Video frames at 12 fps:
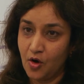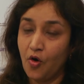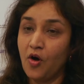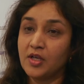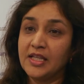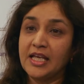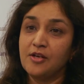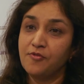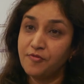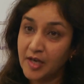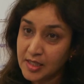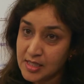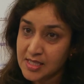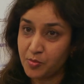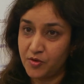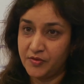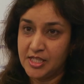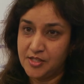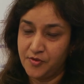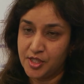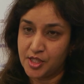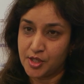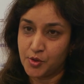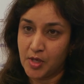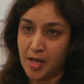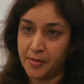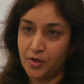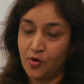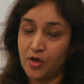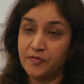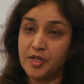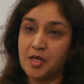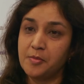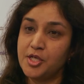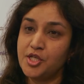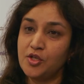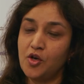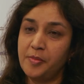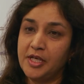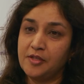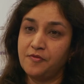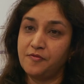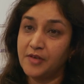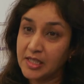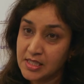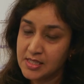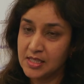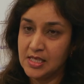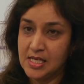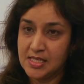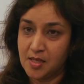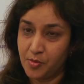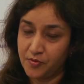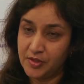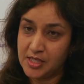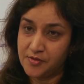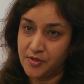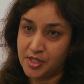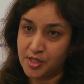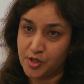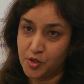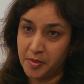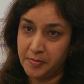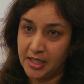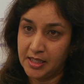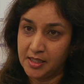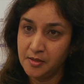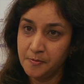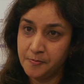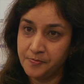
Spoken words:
or they can fund some of these features to happen, or if the commercial operator funds some of these features to be built in,